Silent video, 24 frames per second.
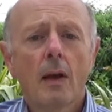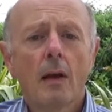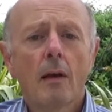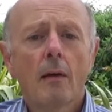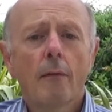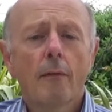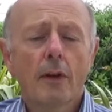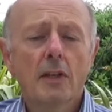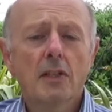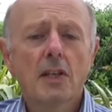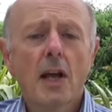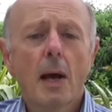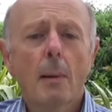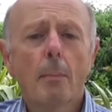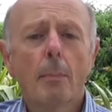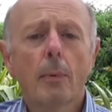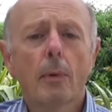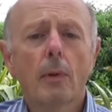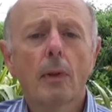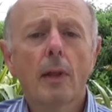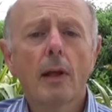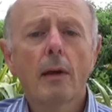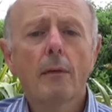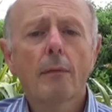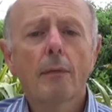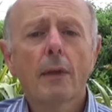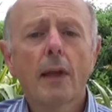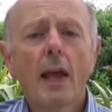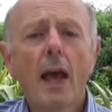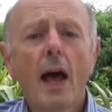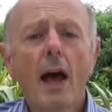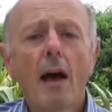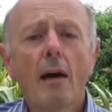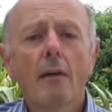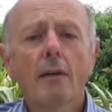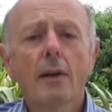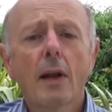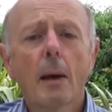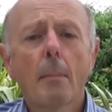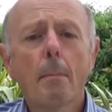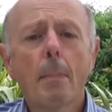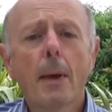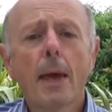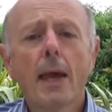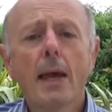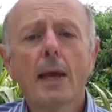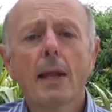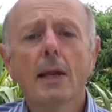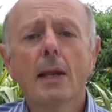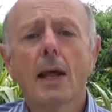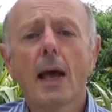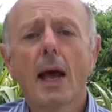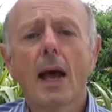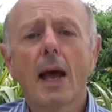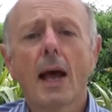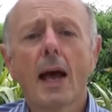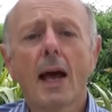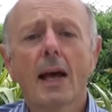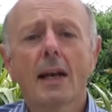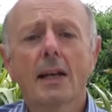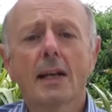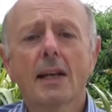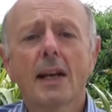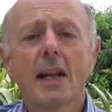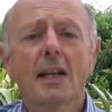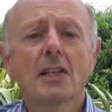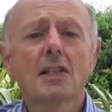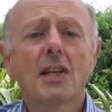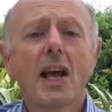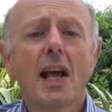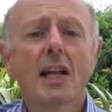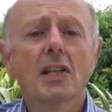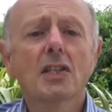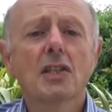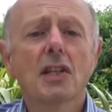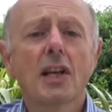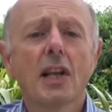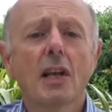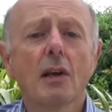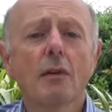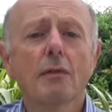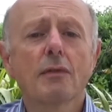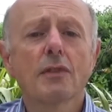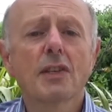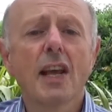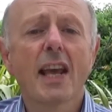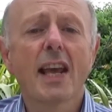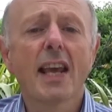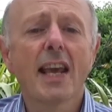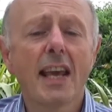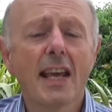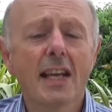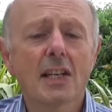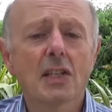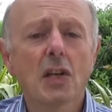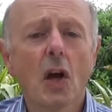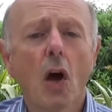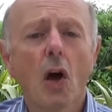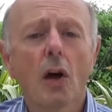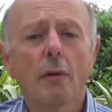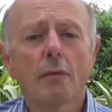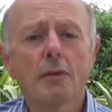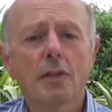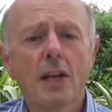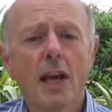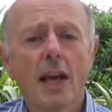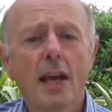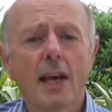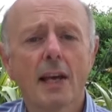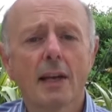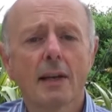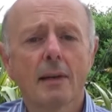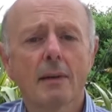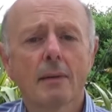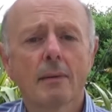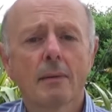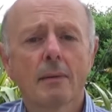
For example, if they had a pain at an intensity of say 8 out of 10,